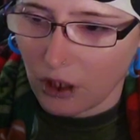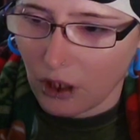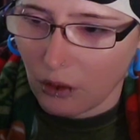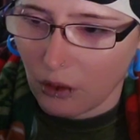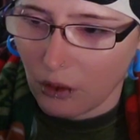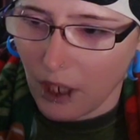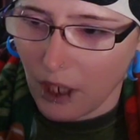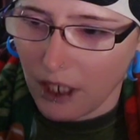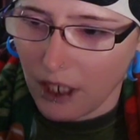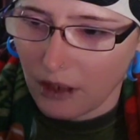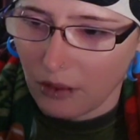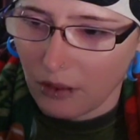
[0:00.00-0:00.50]
their
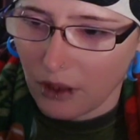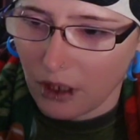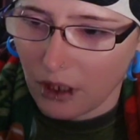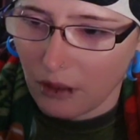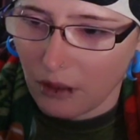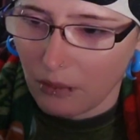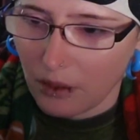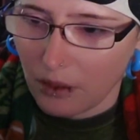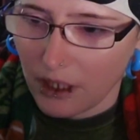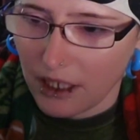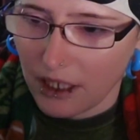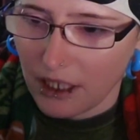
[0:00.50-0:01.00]
rights, with
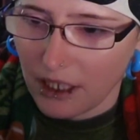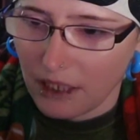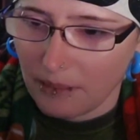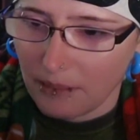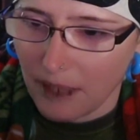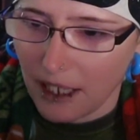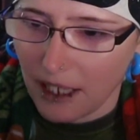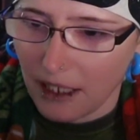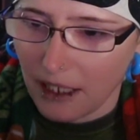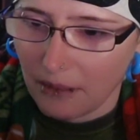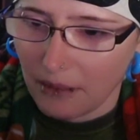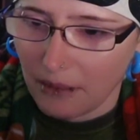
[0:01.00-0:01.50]
complaints
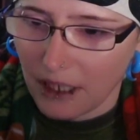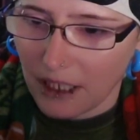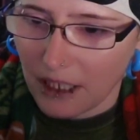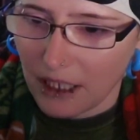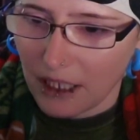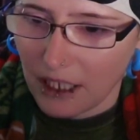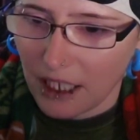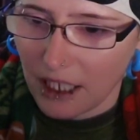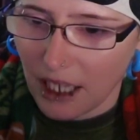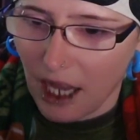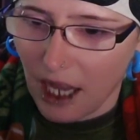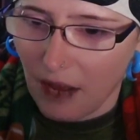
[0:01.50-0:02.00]
spanning
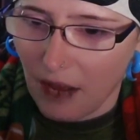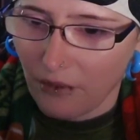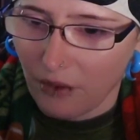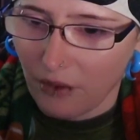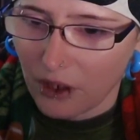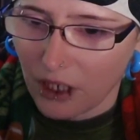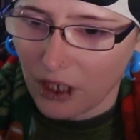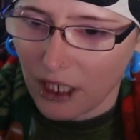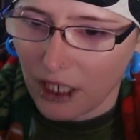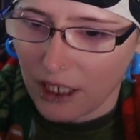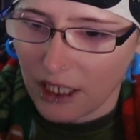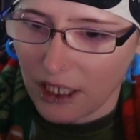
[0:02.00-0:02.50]
misleading
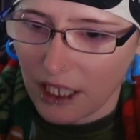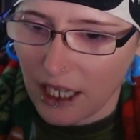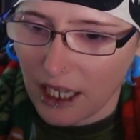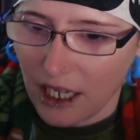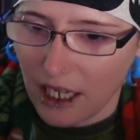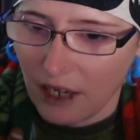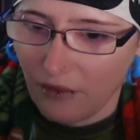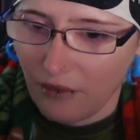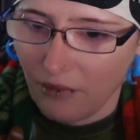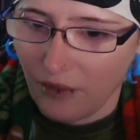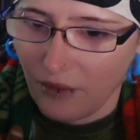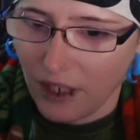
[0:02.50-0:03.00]
advertising,
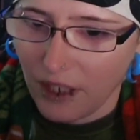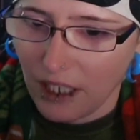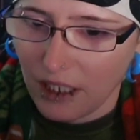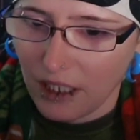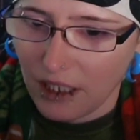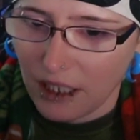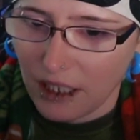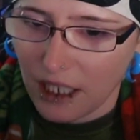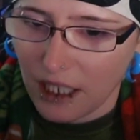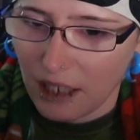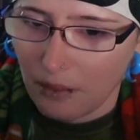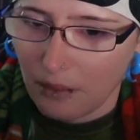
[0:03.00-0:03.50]
hidden fees,
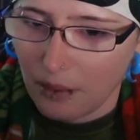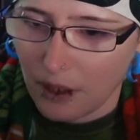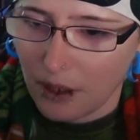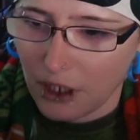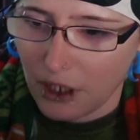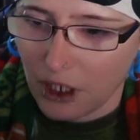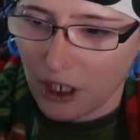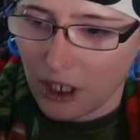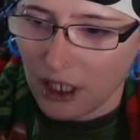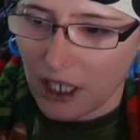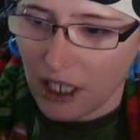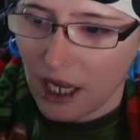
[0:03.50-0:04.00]
data
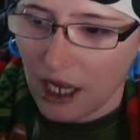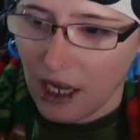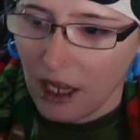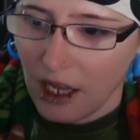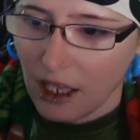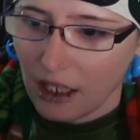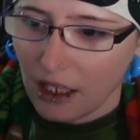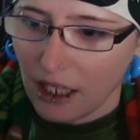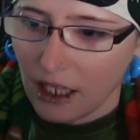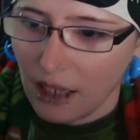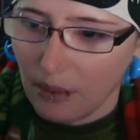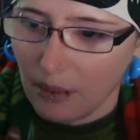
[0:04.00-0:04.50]
breaches,
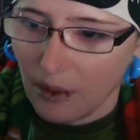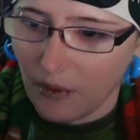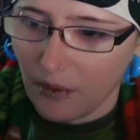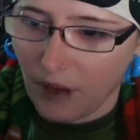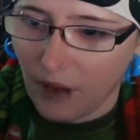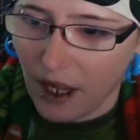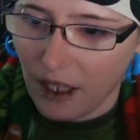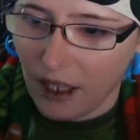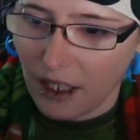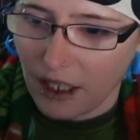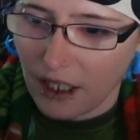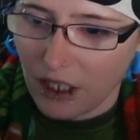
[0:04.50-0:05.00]
labor
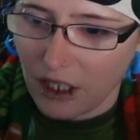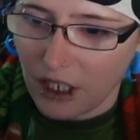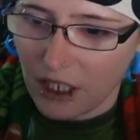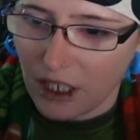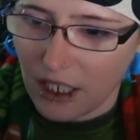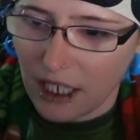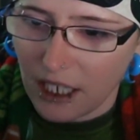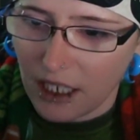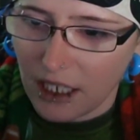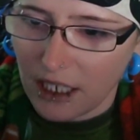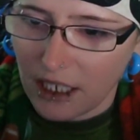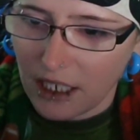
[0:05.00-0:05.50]
violations,
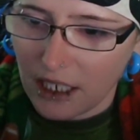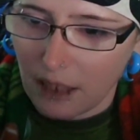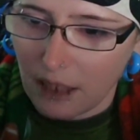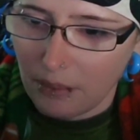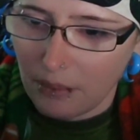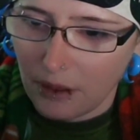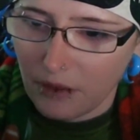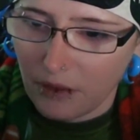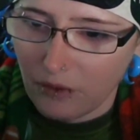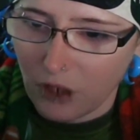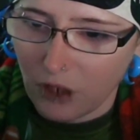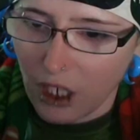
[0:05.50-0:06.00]
and
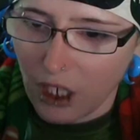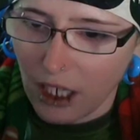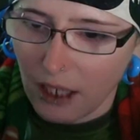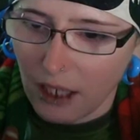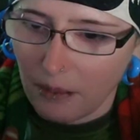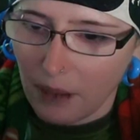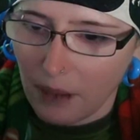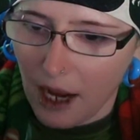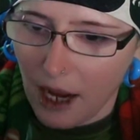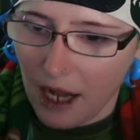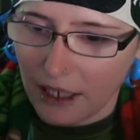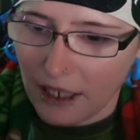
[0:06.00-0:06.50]
deceptive
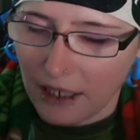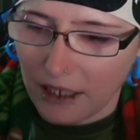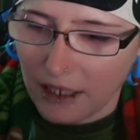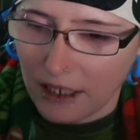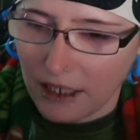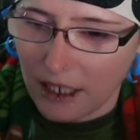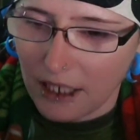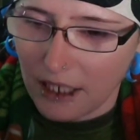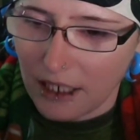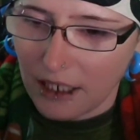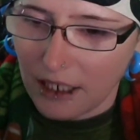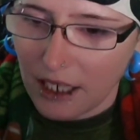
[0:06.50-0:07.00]
trading
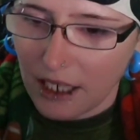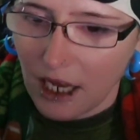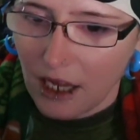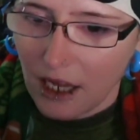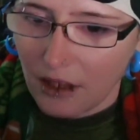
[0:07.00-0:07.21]
practices.